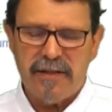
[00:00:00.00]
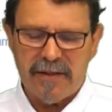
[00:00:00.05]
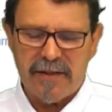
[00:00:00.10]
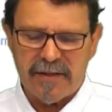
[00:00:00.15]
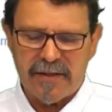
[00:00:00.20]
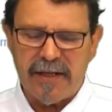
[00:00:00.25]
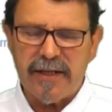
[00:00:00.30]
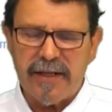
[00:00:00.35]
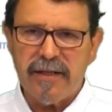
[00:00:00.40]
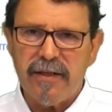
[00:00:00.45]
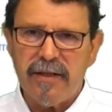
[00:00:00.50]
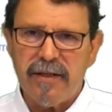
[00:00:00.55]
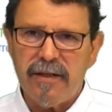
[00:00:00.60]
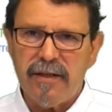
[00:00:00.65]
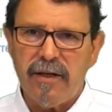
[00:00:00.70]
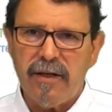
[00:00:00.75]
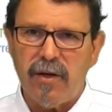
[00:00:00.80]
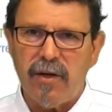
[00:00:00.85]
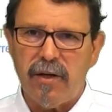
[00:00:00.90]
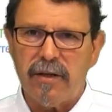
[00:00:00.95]

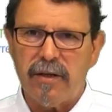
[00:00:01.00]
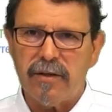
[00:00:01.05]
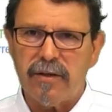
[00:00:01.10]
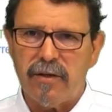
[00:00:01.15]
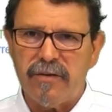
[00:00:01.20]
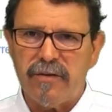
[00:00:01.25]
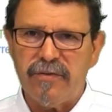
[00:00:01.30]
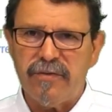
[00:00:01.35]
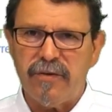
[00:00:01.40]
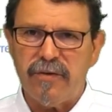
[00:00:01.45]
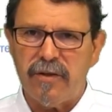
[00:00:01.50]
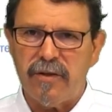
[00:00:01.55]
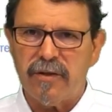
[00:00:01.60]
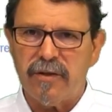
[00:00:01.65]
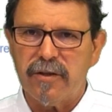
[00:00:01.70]
cycle on off